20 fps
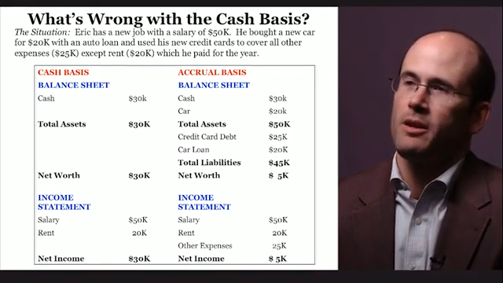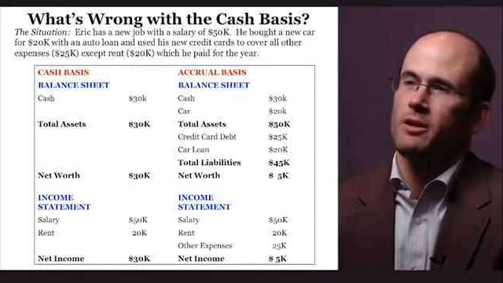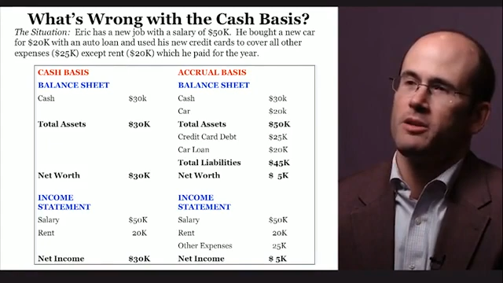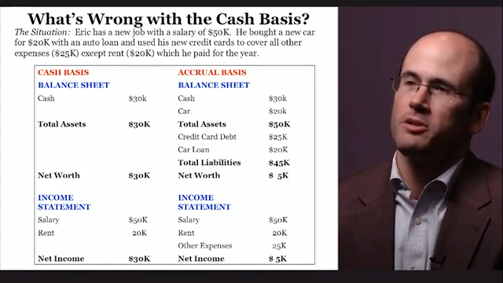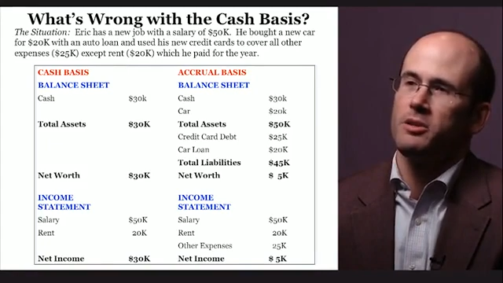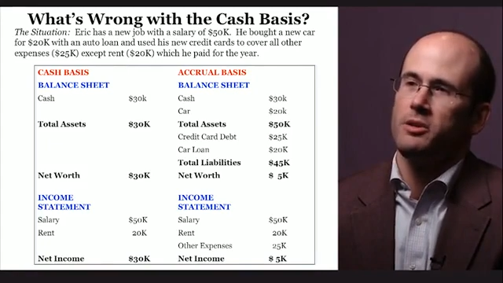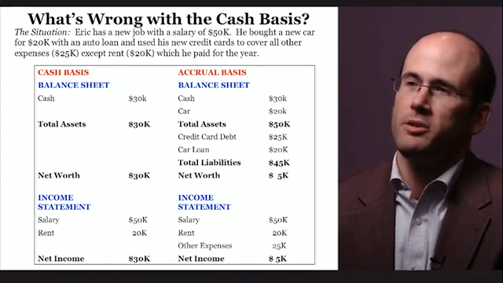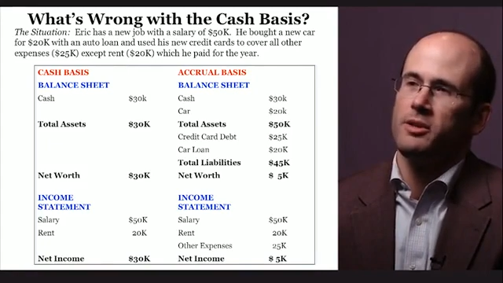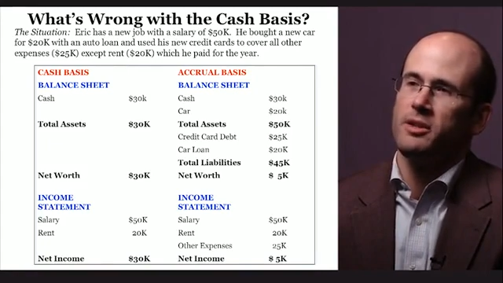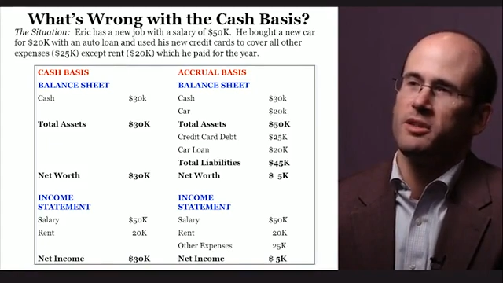
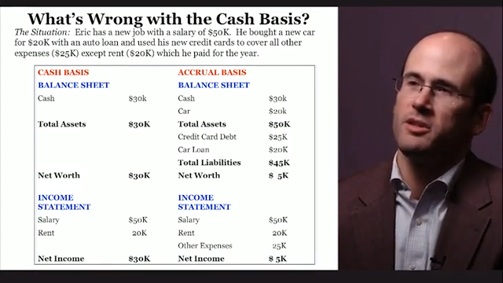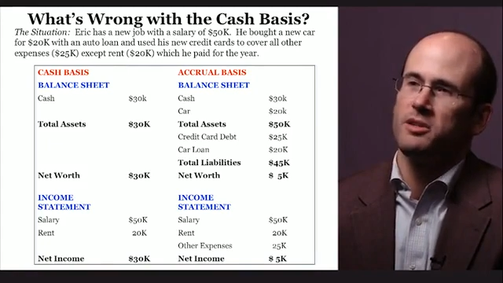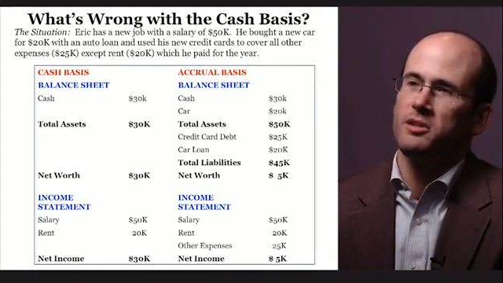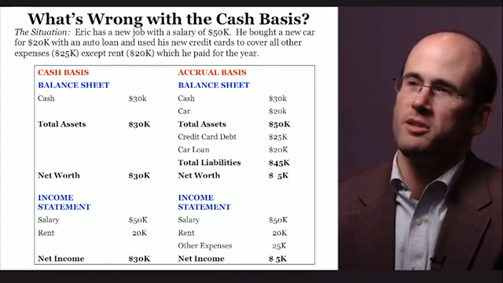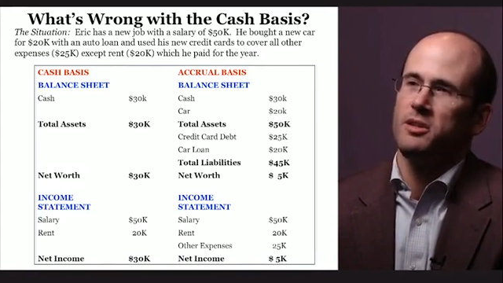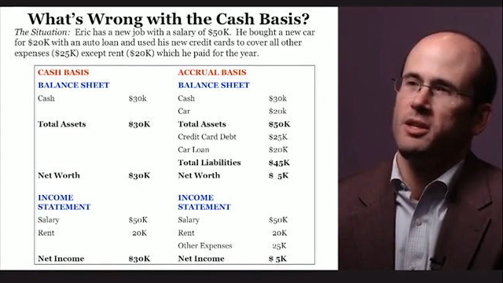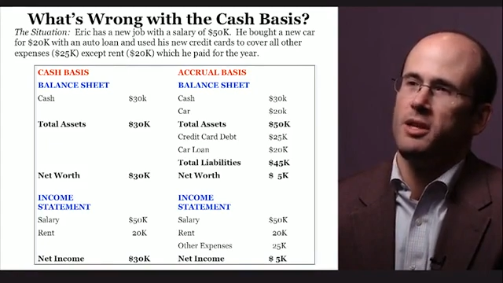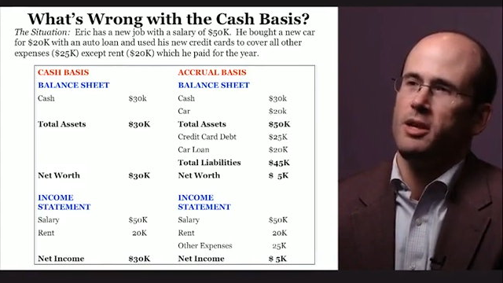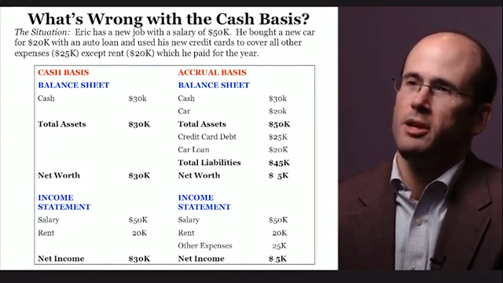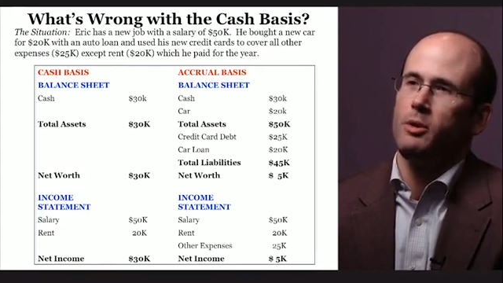So you can
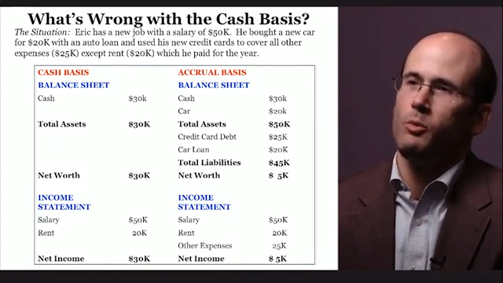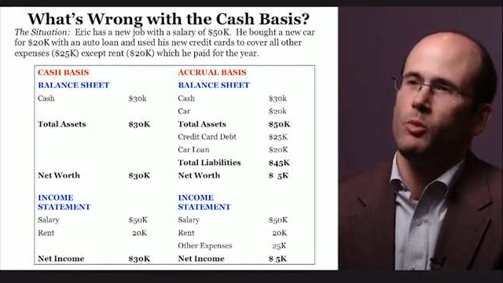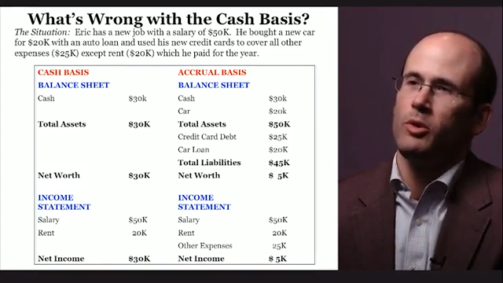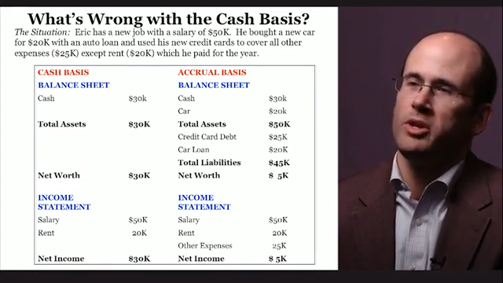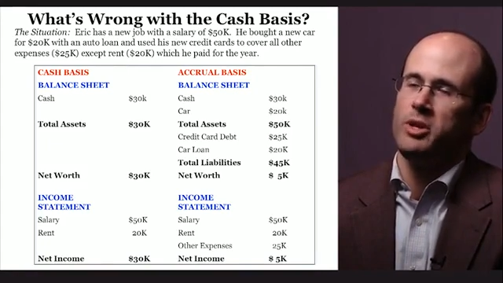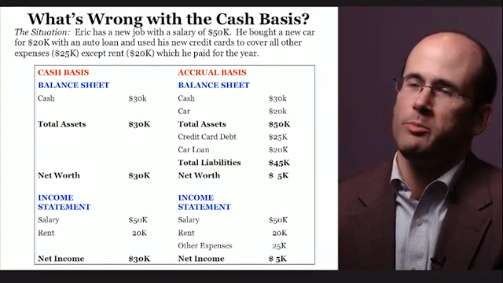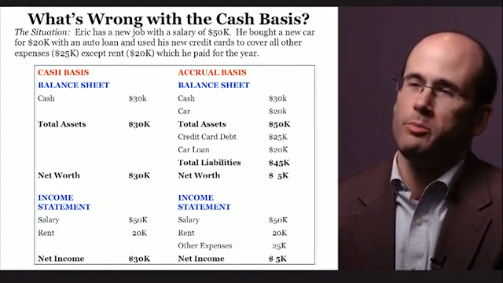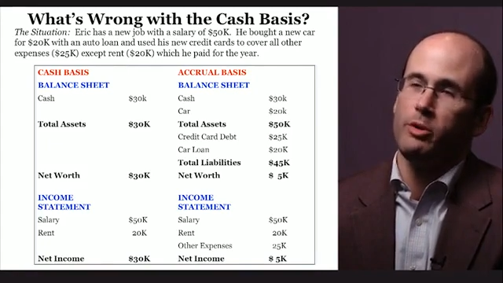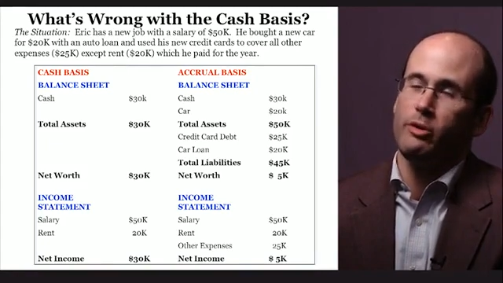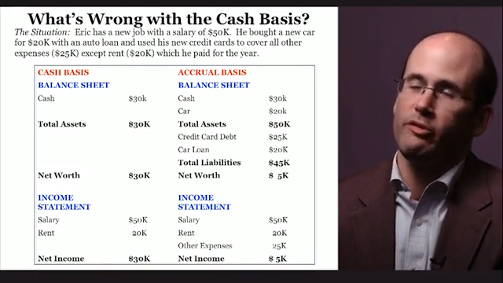see when
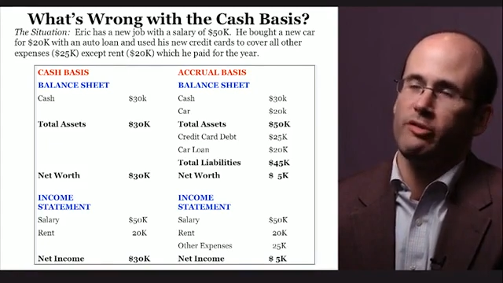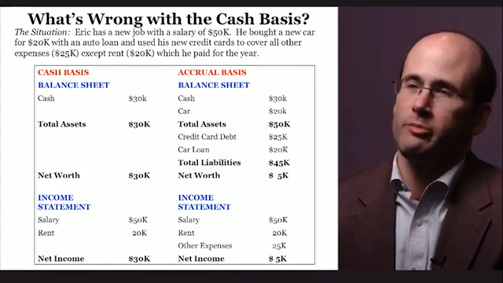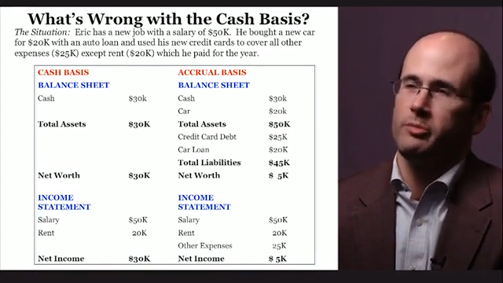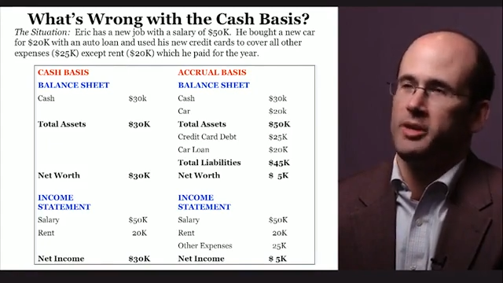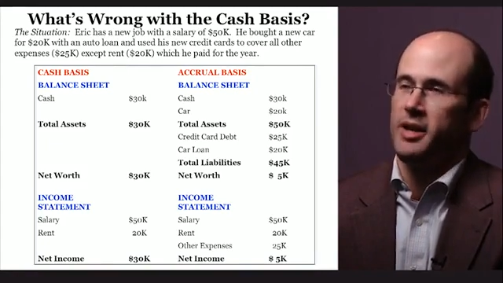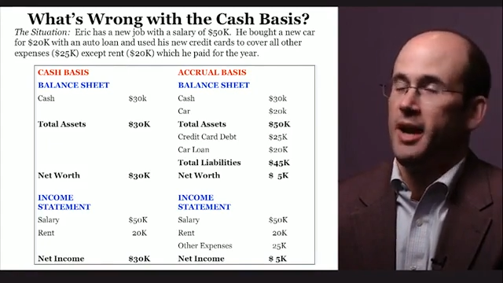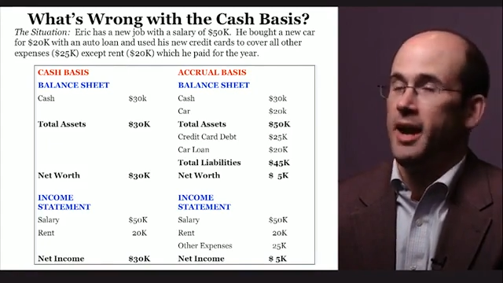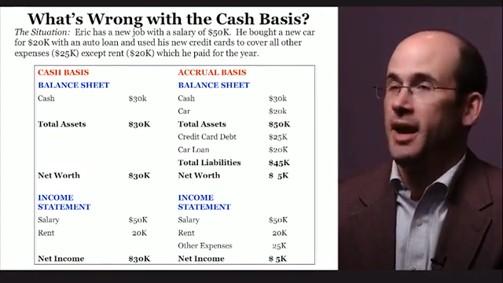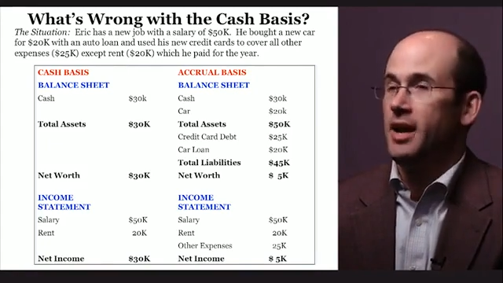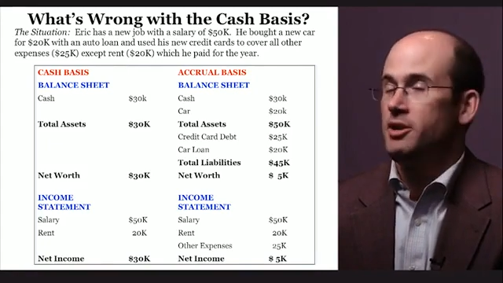you move from
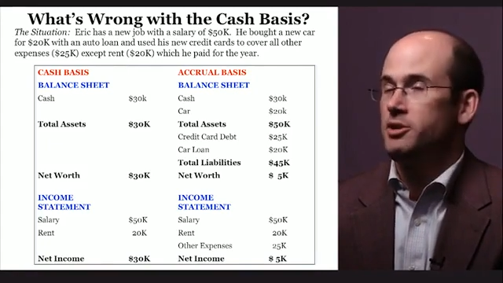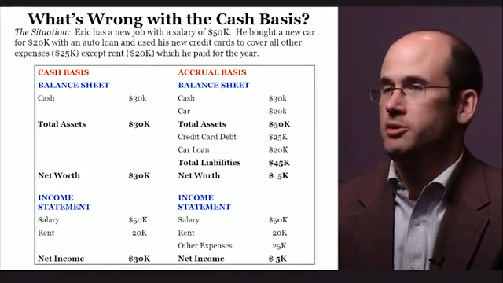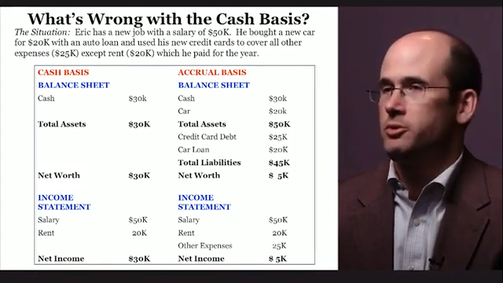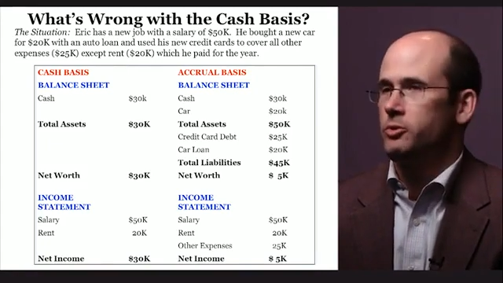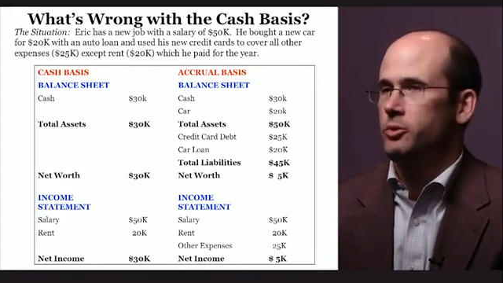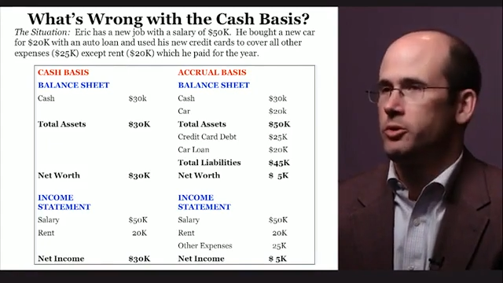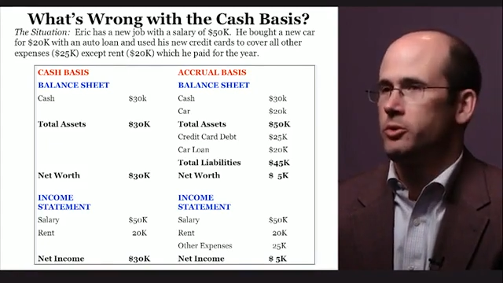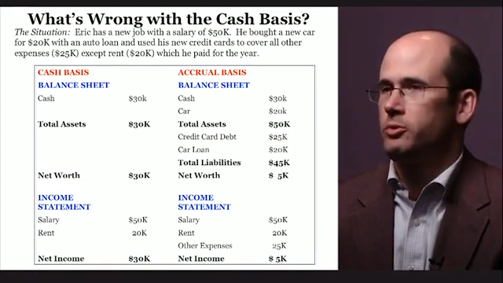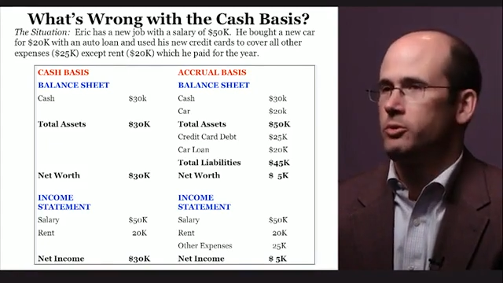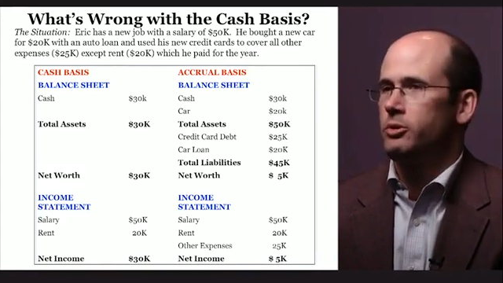cash to
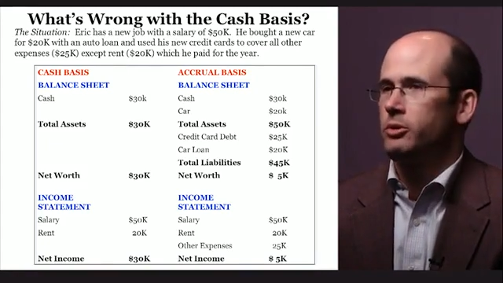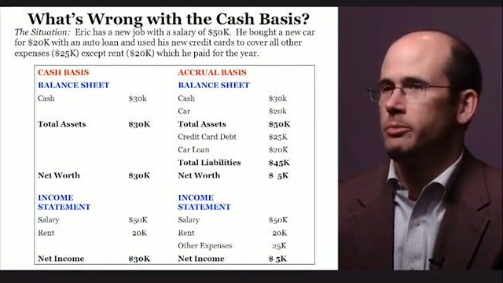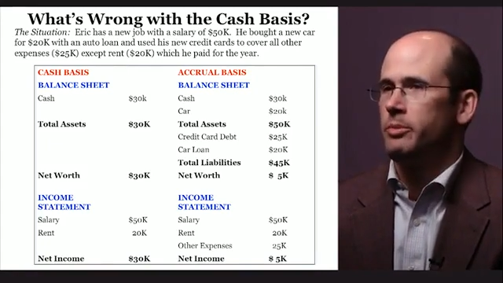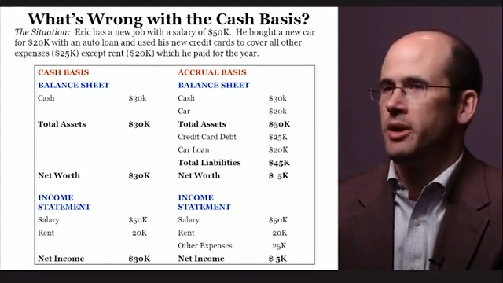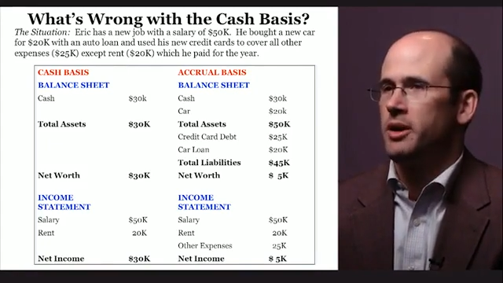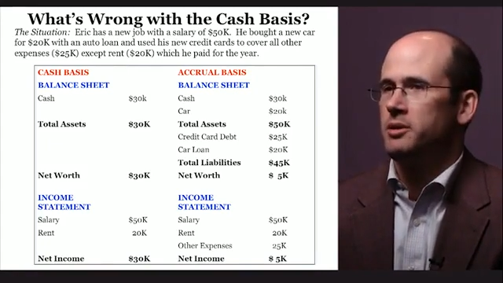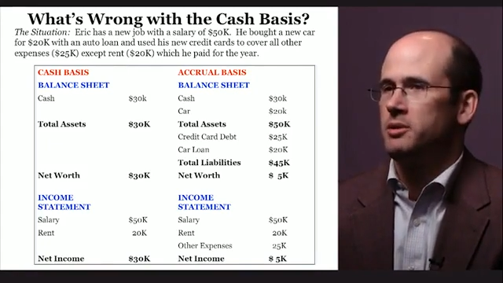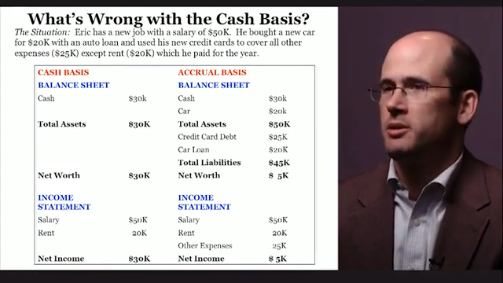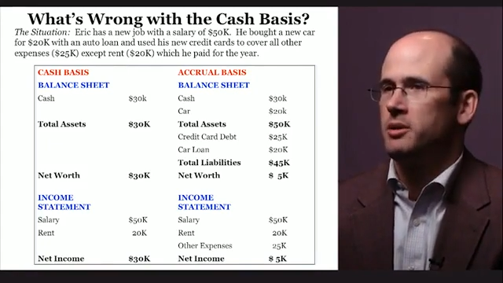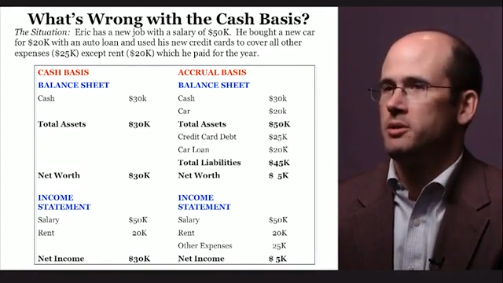accrual
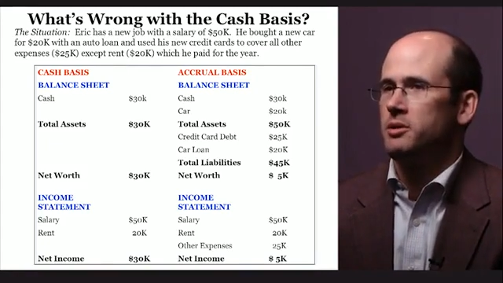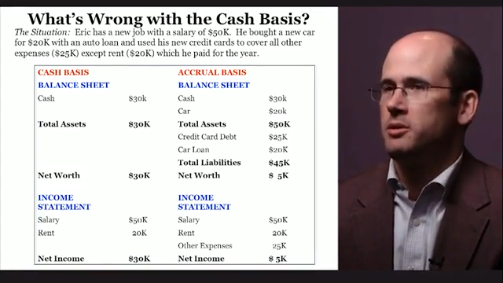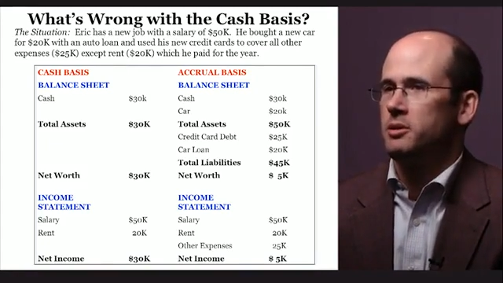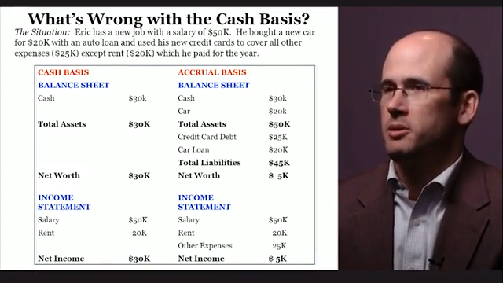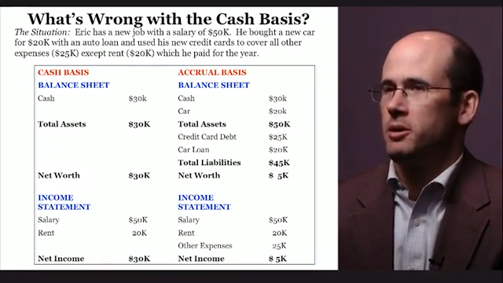basis,